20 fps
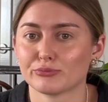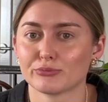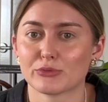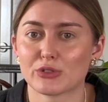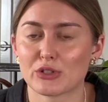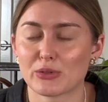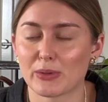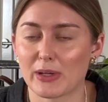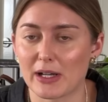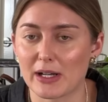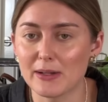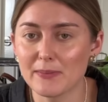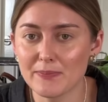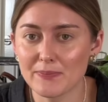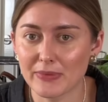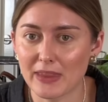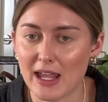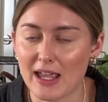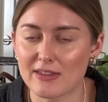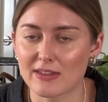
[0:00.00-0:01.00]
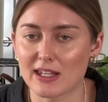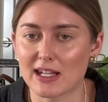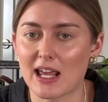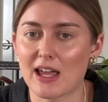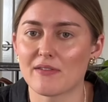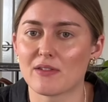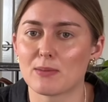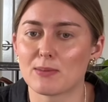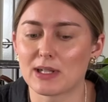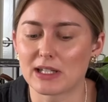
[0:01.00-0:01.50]
sweater, and then have
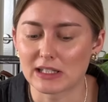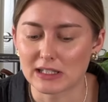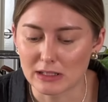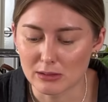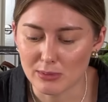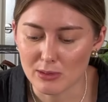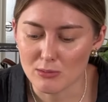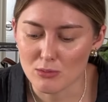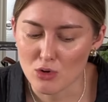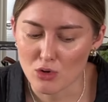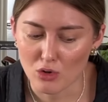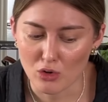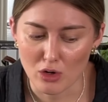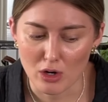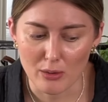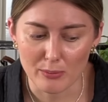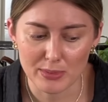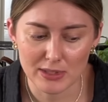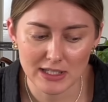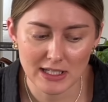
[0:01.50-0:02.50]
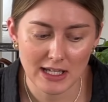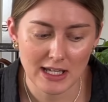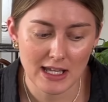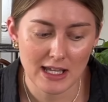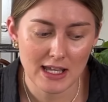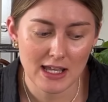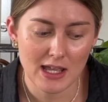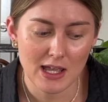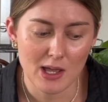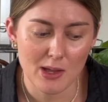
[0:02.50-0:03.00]
it be a little bit more cropped.
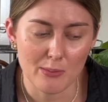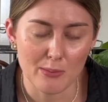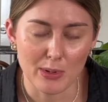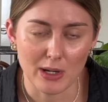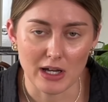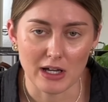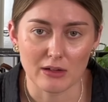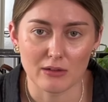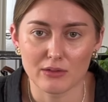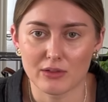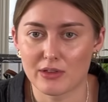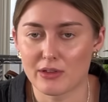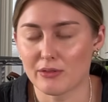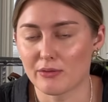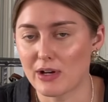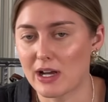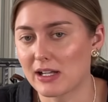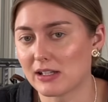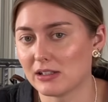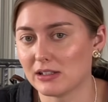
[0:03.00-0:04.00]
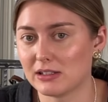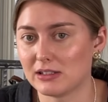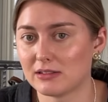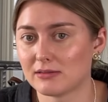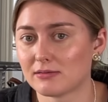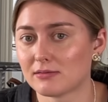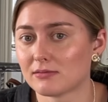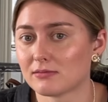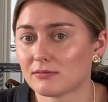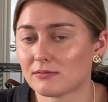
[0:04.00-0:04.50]
But the
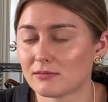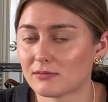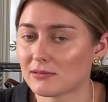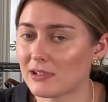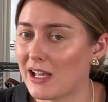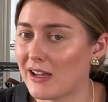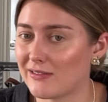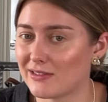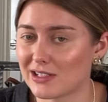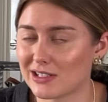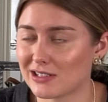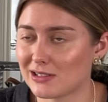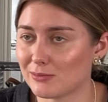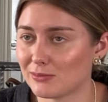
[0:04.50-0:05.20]
raglan, haven't done it